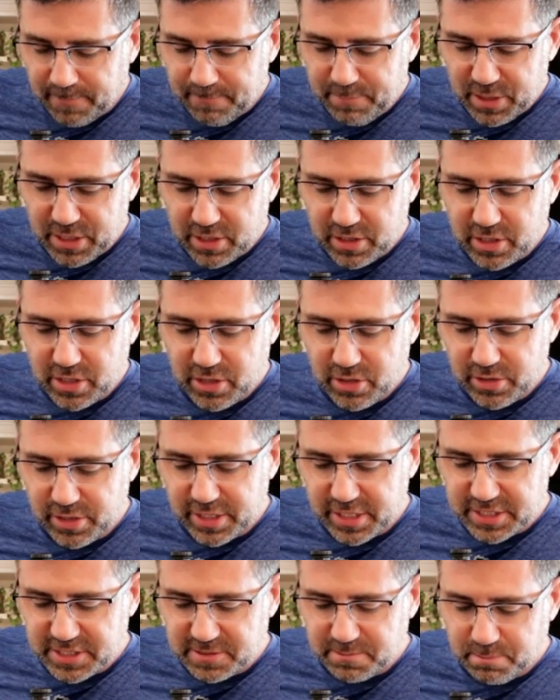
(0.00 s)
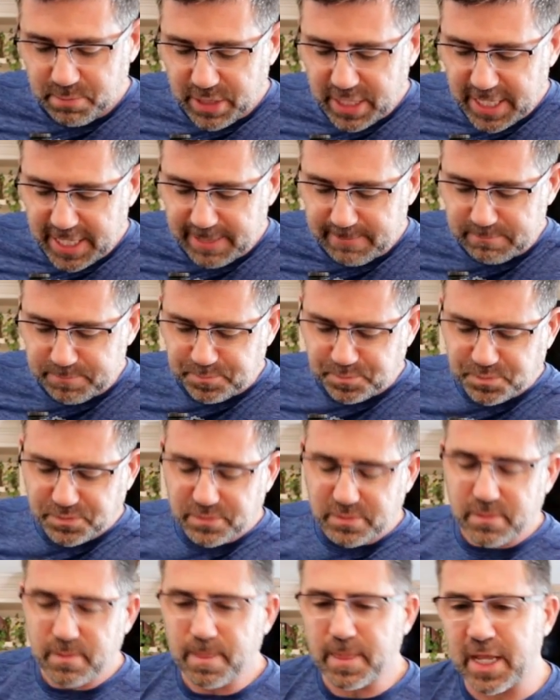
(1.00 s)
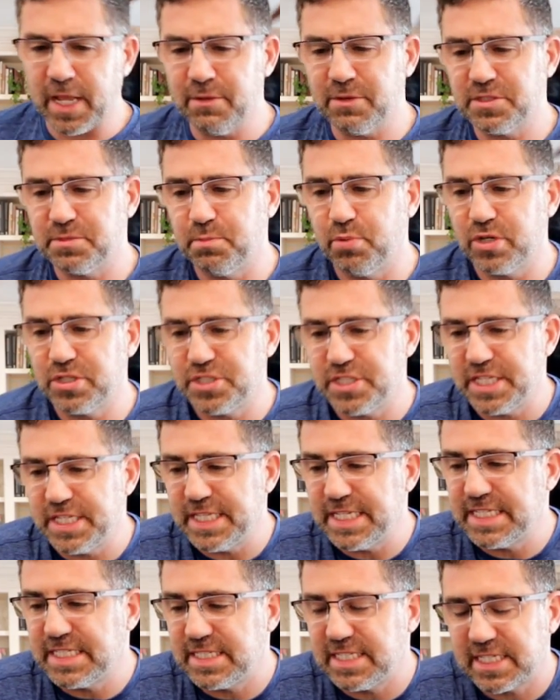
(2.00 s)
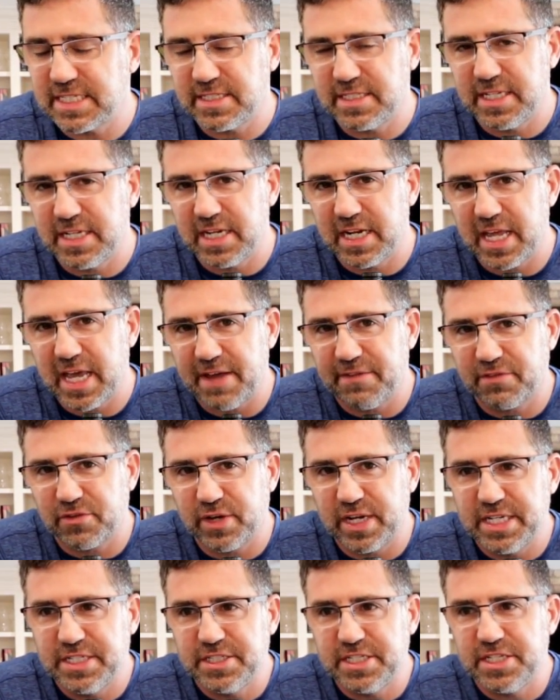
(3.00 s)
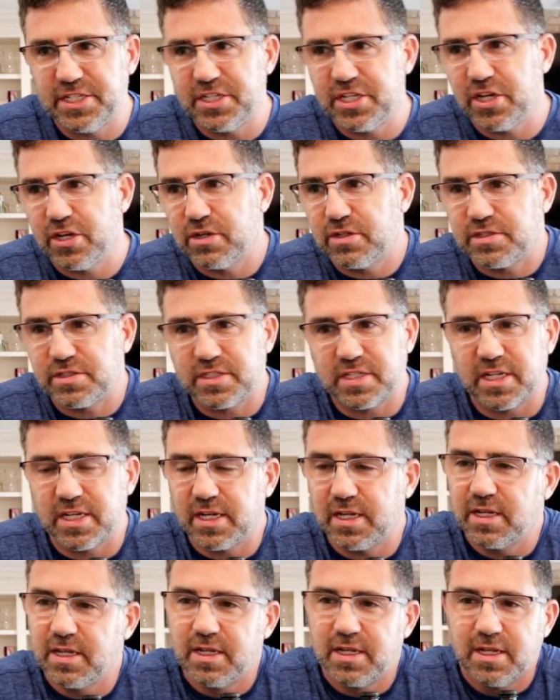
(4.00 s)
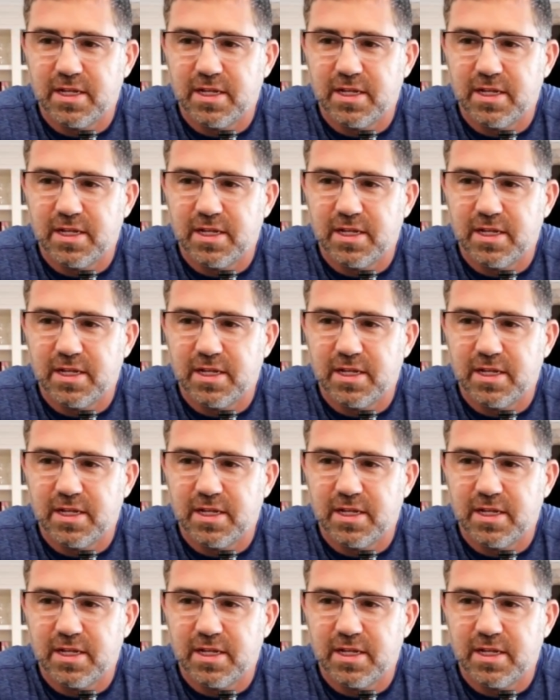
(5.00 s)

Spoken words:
Barracudas, but it was pushing these 16.5 grain GTOs to